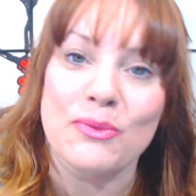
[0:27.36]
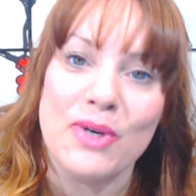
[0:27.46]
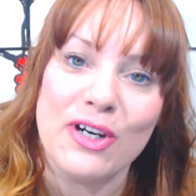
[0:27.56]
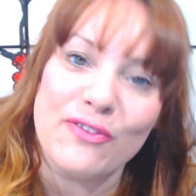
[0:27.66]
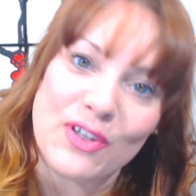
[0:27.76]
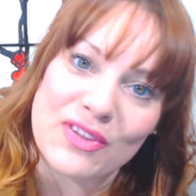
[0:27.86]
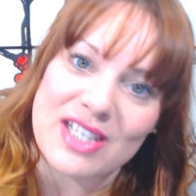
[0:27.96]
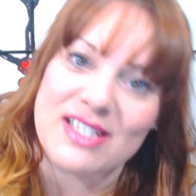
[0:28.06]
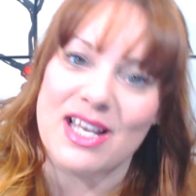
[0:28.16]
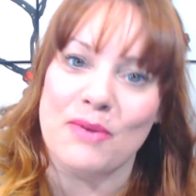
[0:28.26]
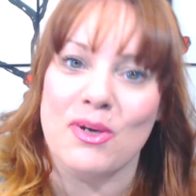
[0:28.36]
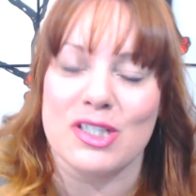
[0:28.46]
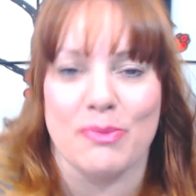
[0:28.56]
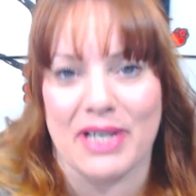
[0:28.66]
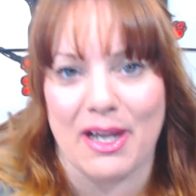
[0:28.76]
as there were a few things
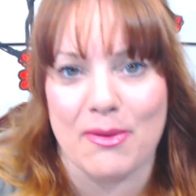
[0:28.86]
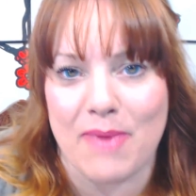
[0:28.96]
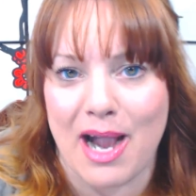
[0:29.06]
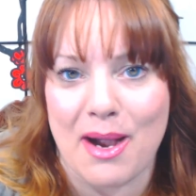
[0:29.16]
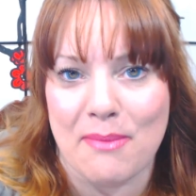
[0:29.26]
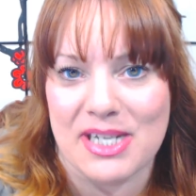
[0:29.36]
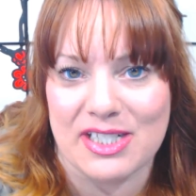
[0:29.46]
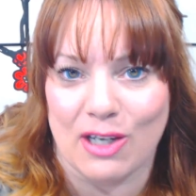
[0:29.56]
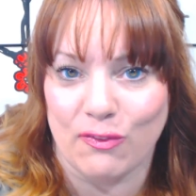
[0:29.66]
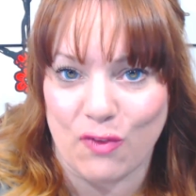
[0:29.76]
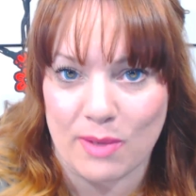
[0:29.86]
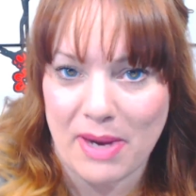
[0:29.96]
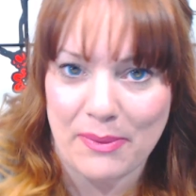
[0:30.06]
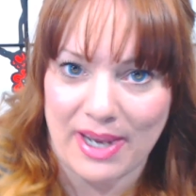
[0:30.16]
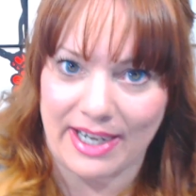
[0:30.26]
that I wanted to pick up myself
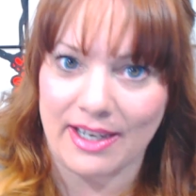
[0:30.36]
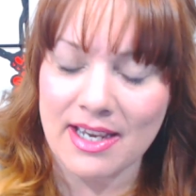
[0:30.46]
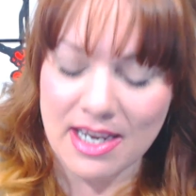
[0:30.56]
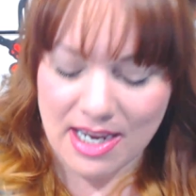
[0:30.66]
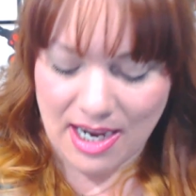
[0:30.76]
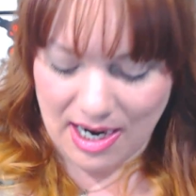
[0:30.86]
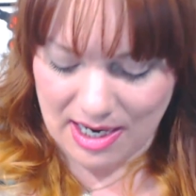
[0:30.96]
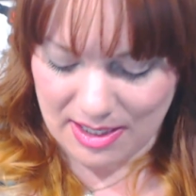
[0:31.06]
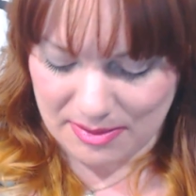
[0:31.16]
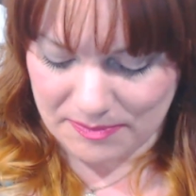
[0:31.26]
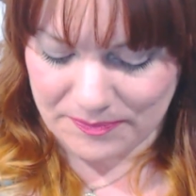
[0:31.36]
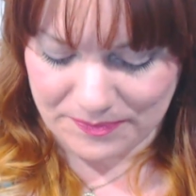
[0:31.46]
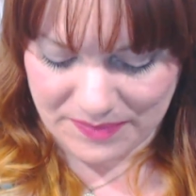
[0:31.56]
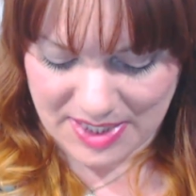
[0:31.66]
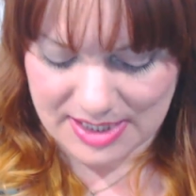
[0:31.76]
for my wedding,
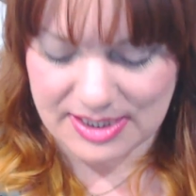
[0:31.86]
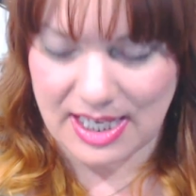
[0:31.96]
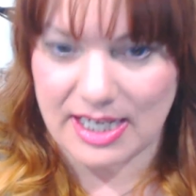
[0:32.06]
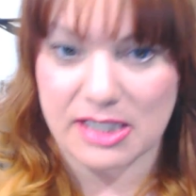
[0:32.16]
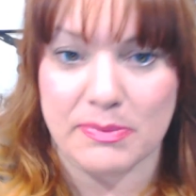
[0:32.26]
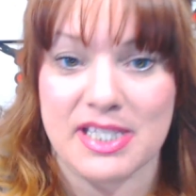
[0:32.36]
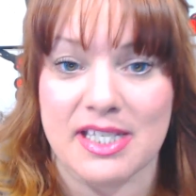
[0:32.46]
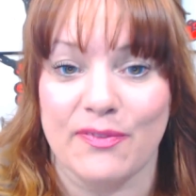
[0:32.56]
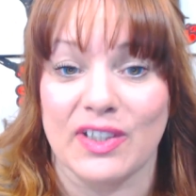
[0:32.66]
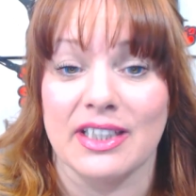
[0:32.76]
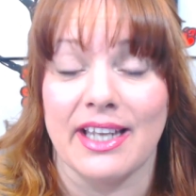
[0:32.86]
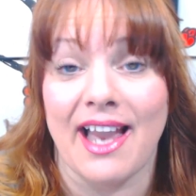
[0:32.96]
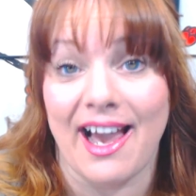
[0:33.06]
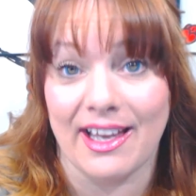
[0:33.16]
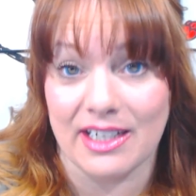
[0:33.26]
things that I
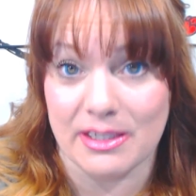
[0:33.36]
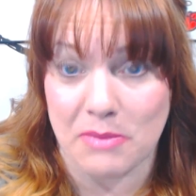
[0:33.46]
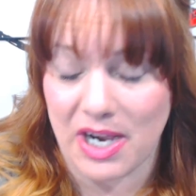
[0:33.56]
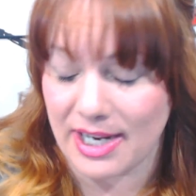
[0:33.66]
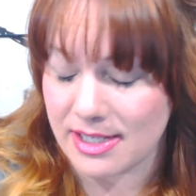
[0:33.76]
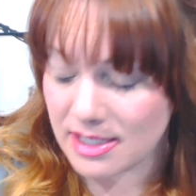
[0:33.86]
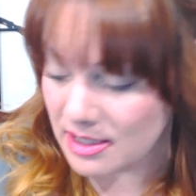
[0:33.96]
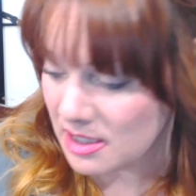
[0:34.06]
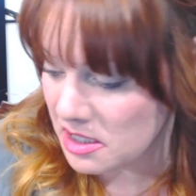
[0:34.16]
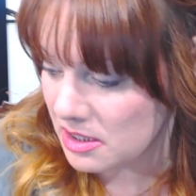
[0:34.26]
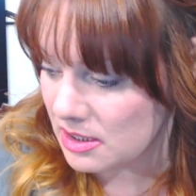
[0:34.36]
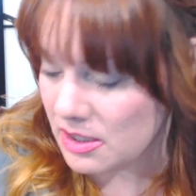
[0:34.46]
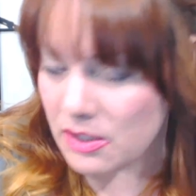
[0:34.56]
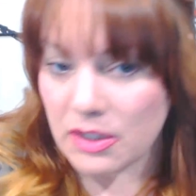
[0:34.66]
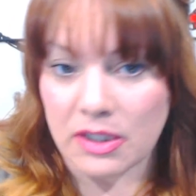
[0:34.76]
specifically had in mind.
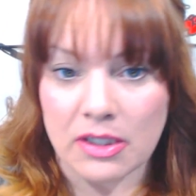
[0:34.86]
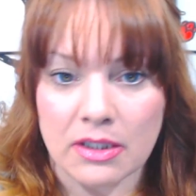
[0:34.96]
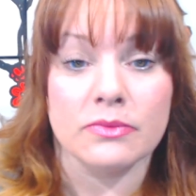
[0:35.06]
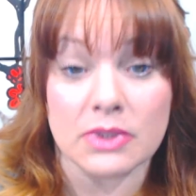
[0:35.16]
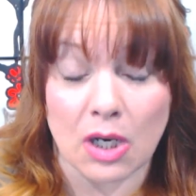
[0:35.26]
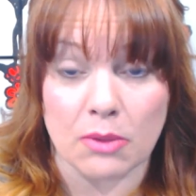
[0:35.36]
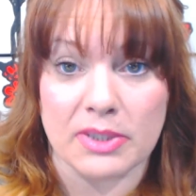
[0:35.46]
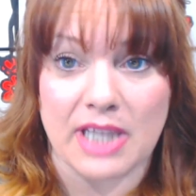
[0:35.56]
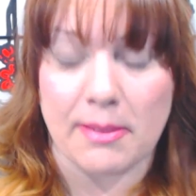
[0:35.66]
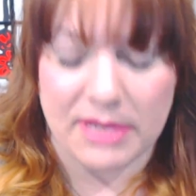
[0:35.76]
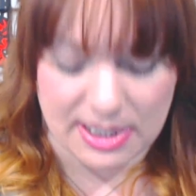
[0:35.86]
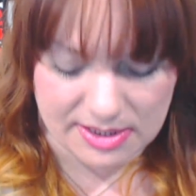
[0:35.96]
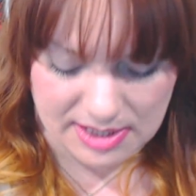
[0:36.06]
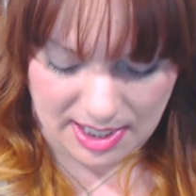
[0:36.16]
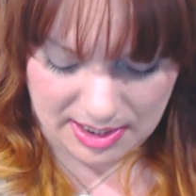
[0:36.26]
So with that
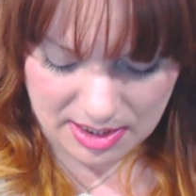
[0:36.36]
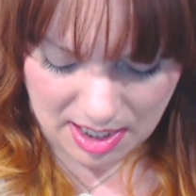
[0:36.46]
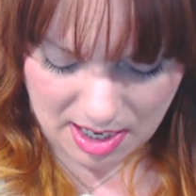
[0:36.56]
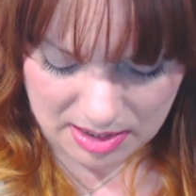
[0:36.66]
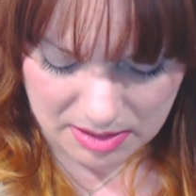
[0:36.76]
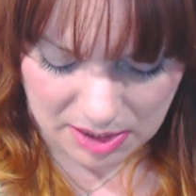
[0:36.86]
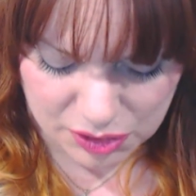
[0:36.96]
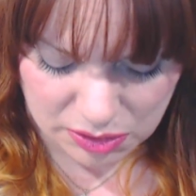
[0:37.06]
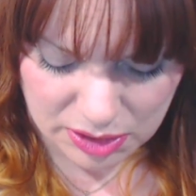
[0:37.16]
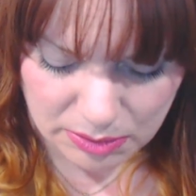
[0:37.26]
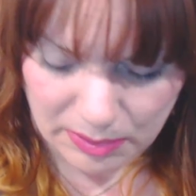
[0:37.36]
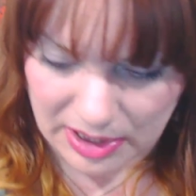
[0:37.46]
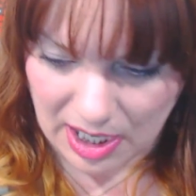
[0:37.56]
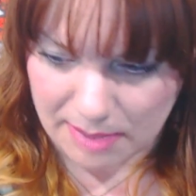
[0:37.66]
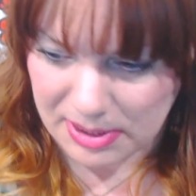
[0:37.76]
being said, I'll show
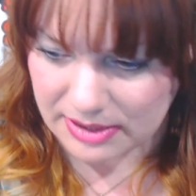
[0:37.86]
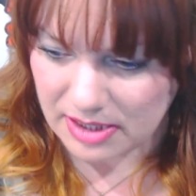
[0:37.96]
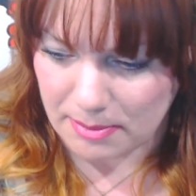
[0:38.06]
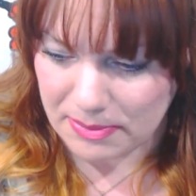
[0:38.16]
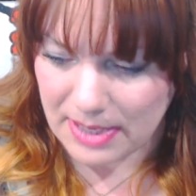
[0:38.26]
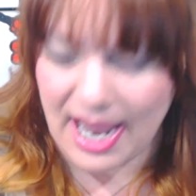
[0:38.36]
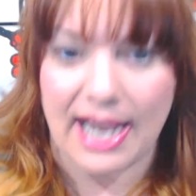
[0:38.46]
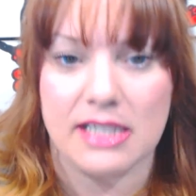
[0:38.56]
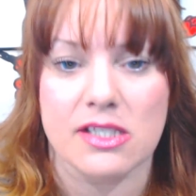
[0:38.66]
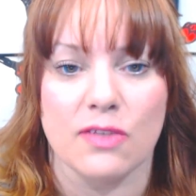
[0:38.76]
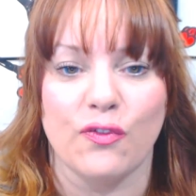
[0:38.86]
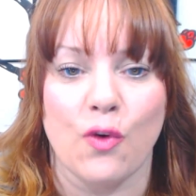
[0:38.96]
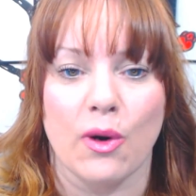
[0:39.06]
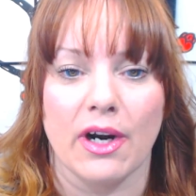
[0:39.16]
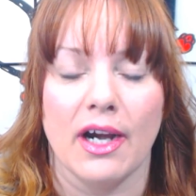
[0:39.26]
you what I picked up at
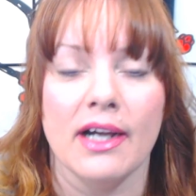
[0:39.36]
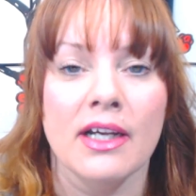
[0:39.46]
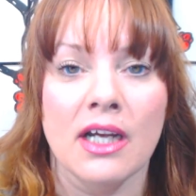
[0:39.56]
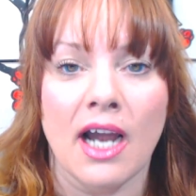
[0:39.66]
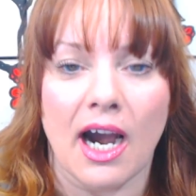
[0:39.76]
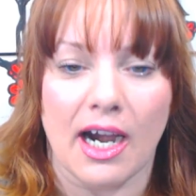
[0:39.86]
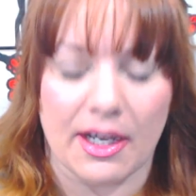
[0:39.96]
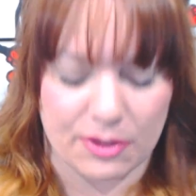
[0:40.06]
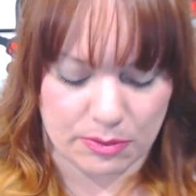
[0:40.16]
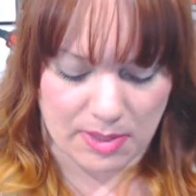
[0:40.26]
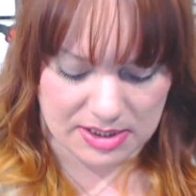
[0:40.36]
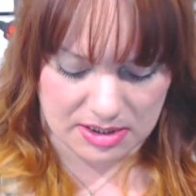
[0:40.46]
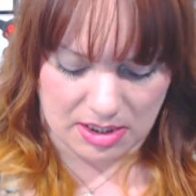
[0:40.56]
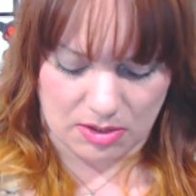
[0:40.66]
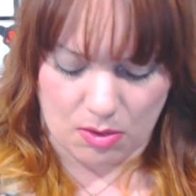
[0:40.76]
Sephora. There
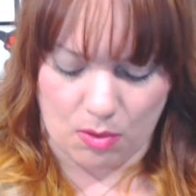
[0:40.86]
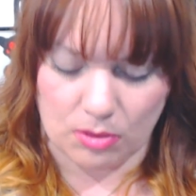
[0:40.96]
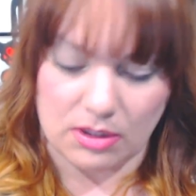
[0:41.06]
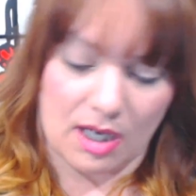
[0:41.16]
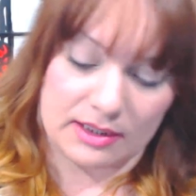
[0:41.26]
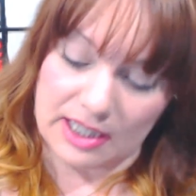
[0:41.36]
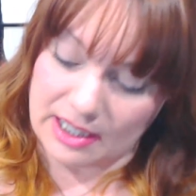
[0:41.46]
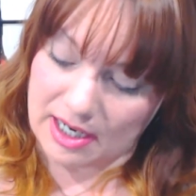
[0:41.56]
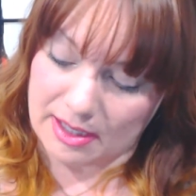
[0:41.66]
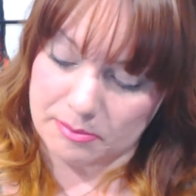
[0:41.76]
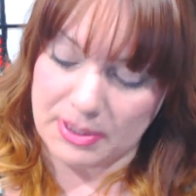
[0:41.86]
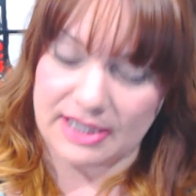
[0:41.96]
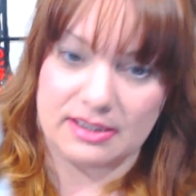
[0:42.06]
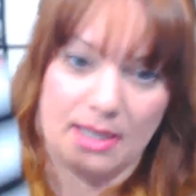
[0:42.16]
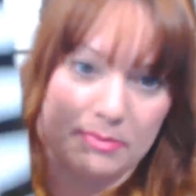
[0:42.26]
wasn't a whole lot that I
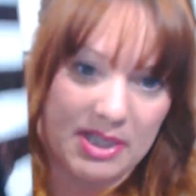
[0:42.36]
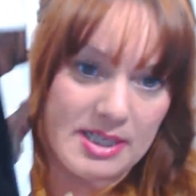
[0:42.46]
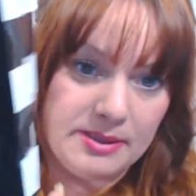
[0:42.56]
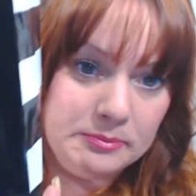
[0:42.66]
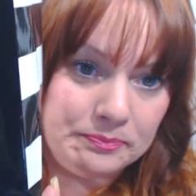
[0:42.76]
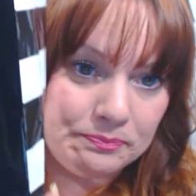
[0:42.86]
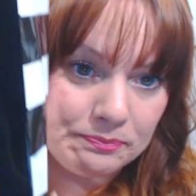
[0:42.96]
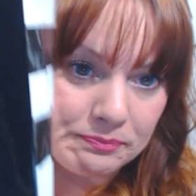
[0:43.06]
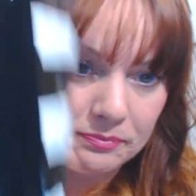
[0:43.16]
picked up there,